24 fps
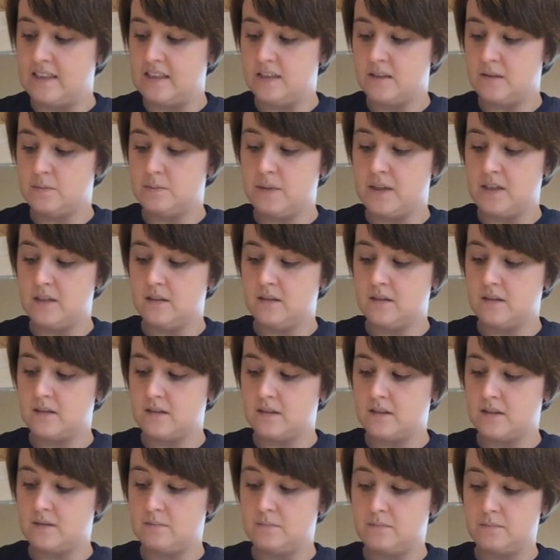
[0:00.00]
this
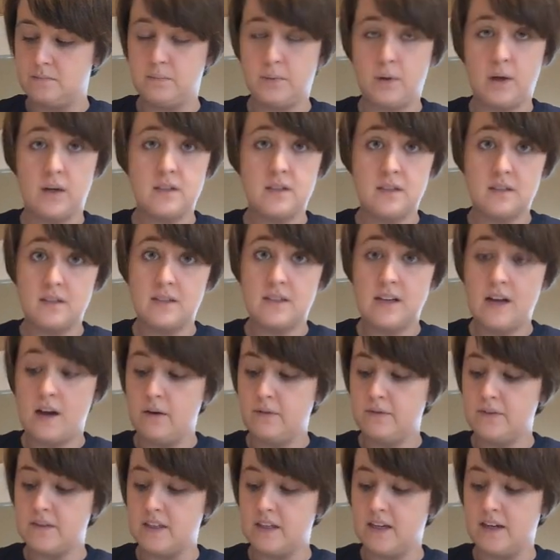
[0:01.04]
piece plus
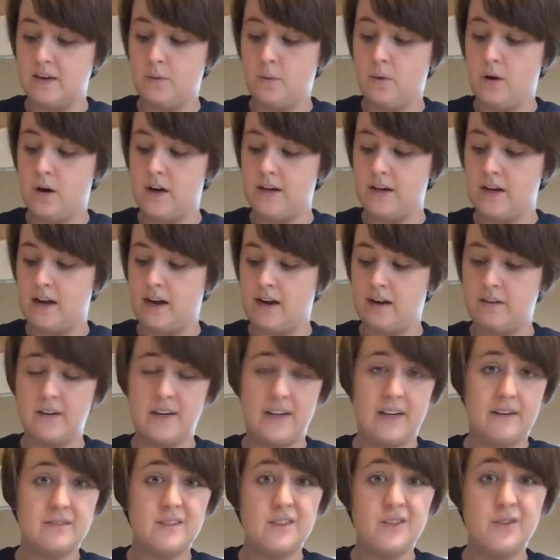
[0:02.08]
itself to get 1, I would
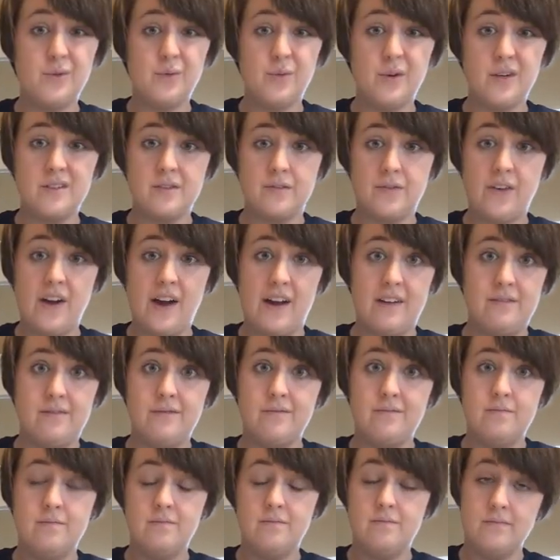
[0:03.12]
have to do what to 5?
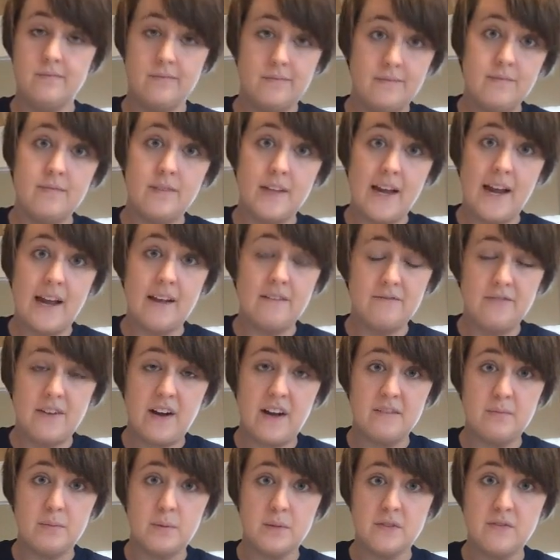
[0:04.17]
Add
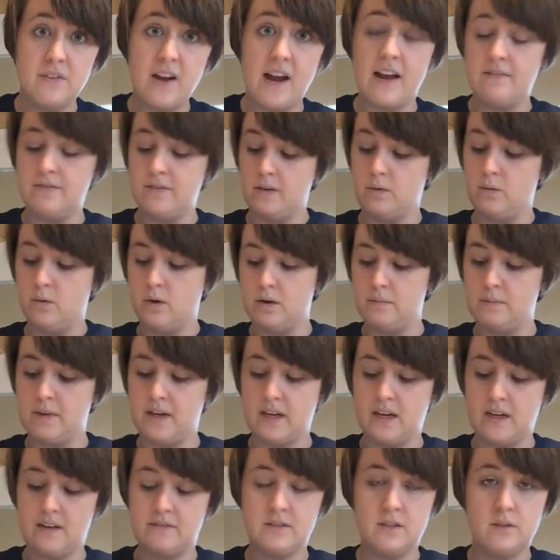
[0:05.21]
5 plus 5. And what am I
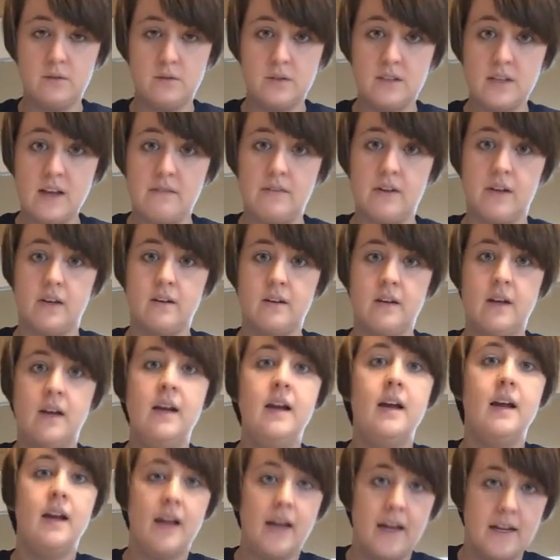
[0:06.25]
going to have to do to 7?
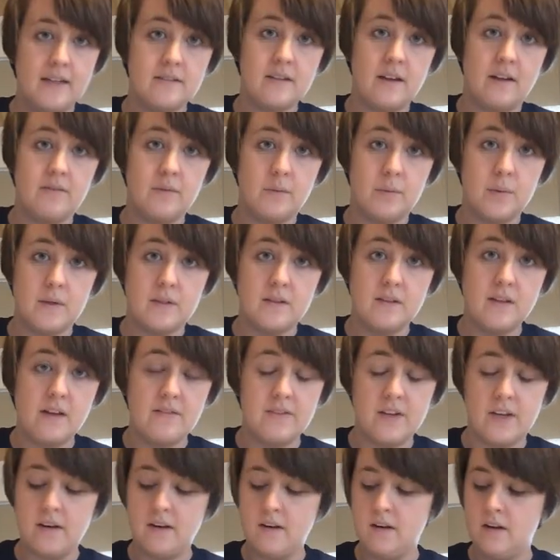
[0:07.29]
Add 7 plus
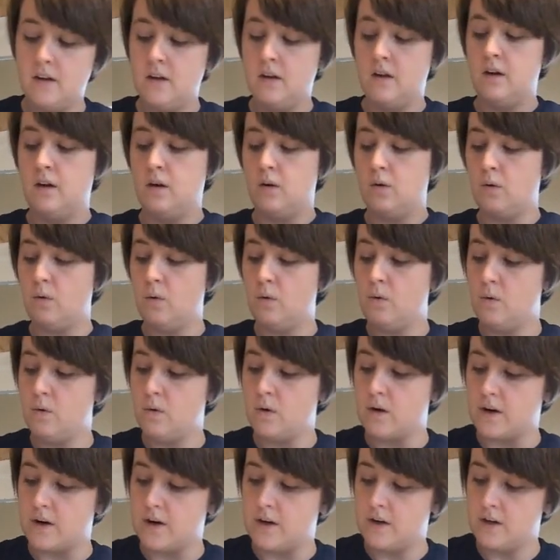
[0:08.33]
7.
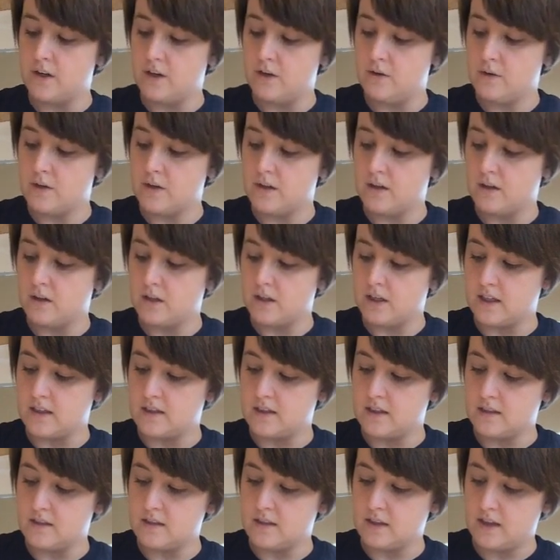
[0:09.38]
Or you could look at
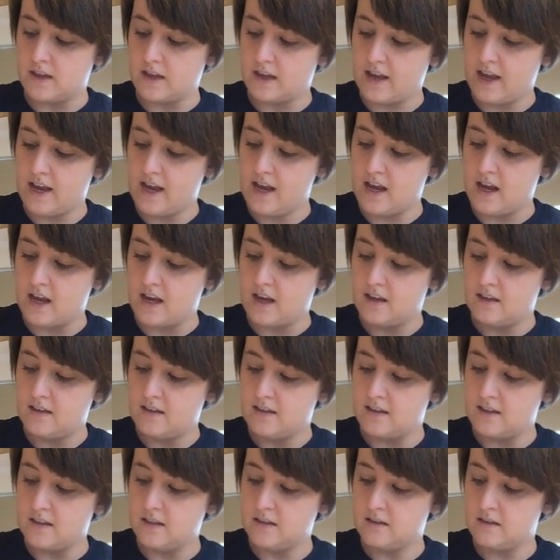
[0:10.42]
this and think, hey,
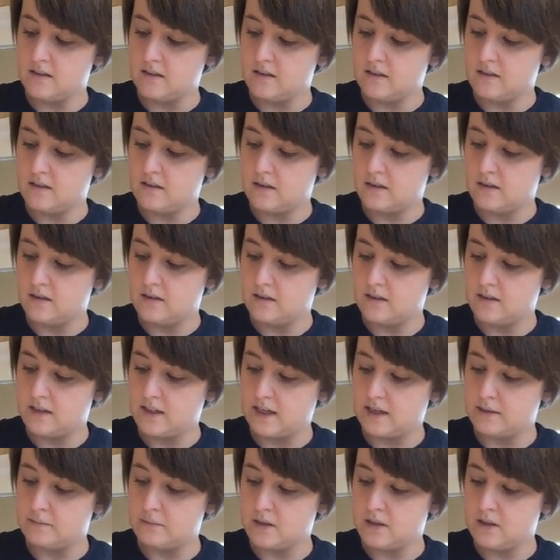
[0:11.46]
this is
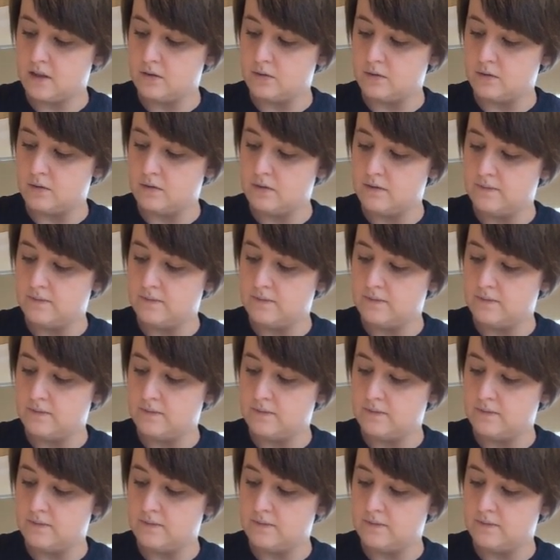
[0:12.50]
times 2.